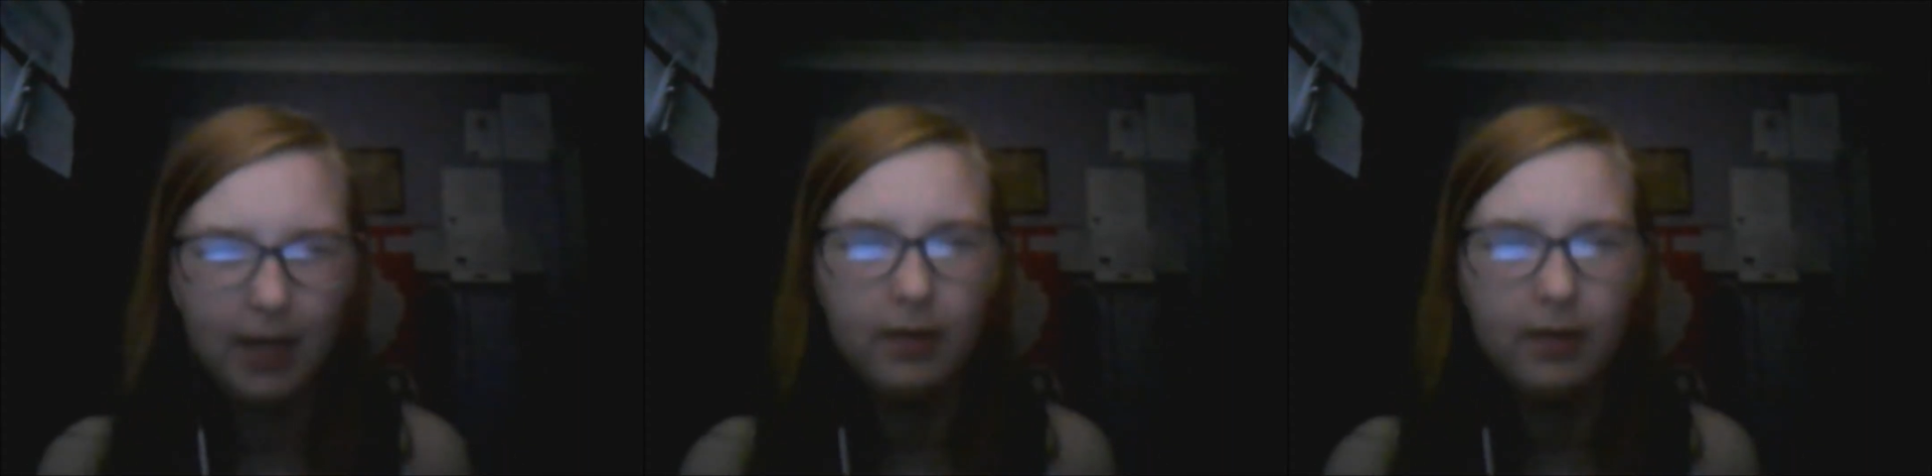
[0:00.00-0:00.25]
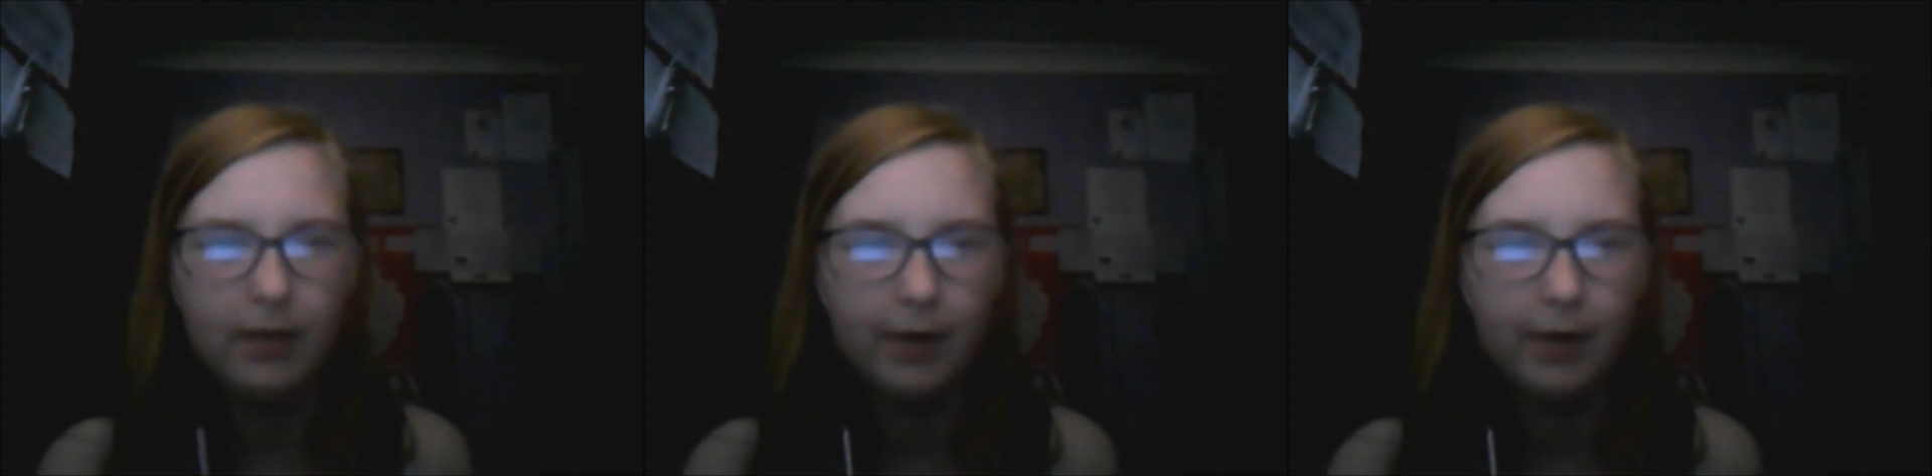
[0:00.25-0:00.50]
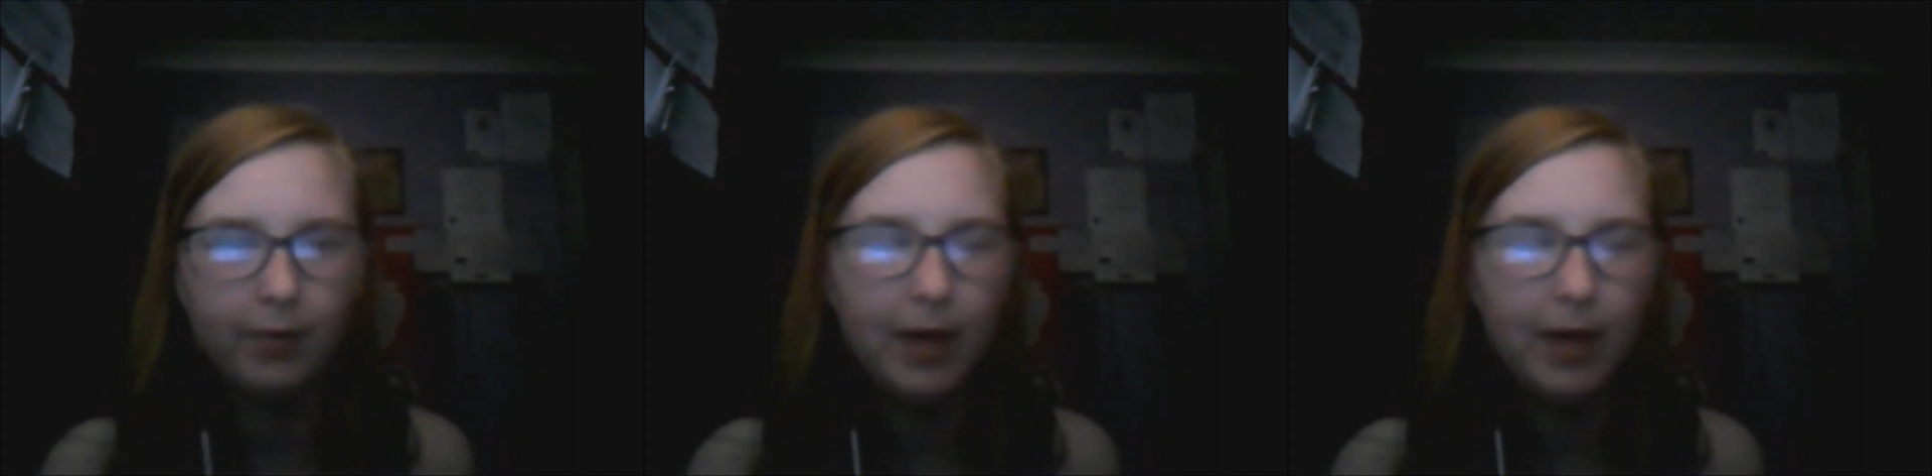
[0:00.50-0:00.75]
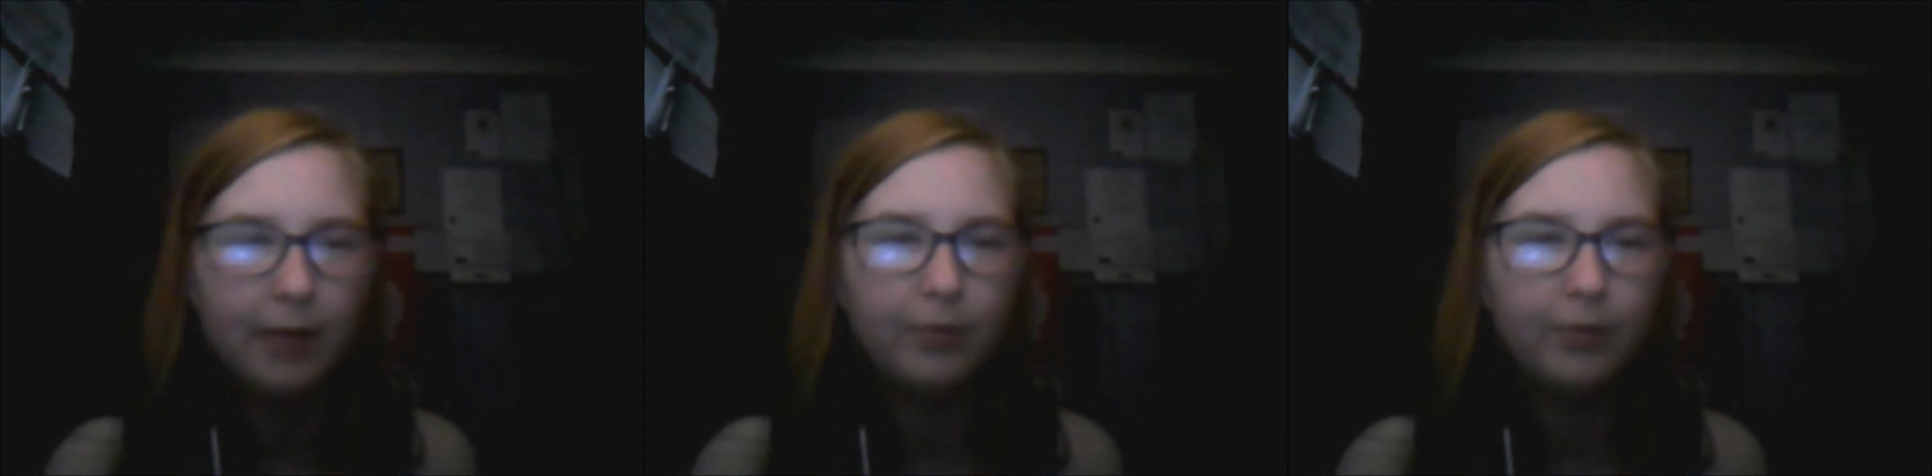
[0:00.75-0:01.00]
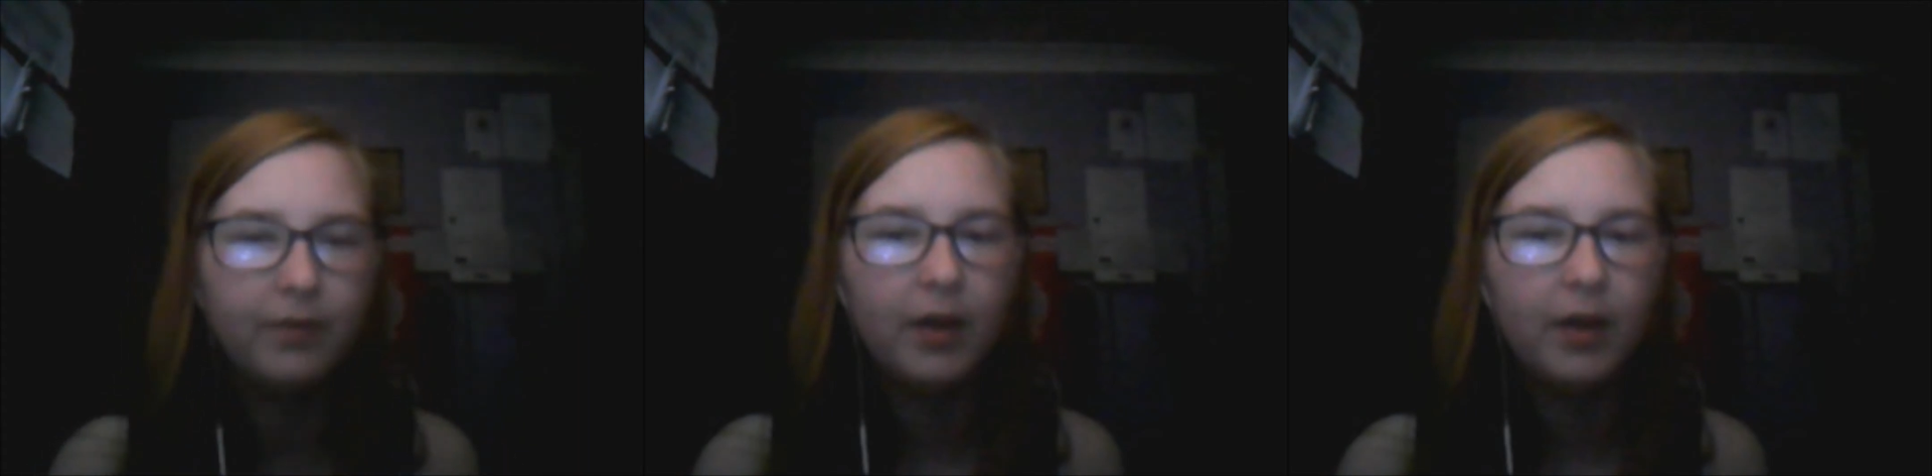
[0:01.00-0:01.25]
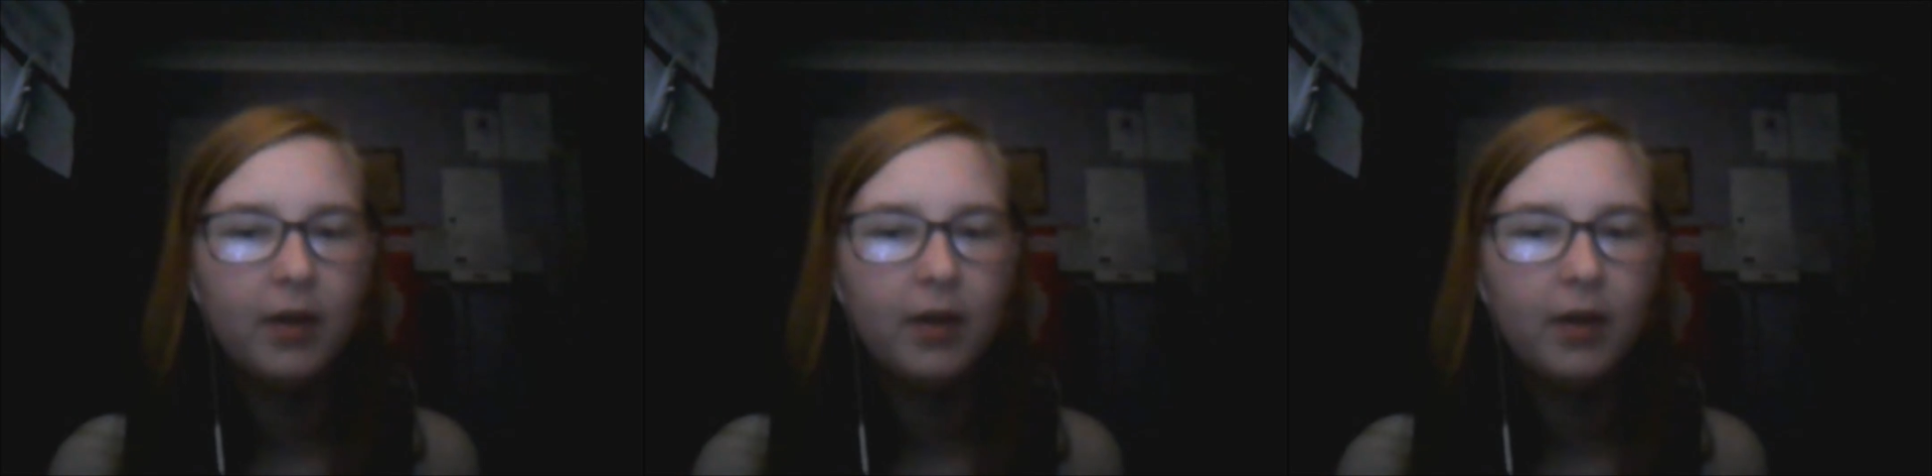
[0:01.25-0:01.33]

that they're a werewolf,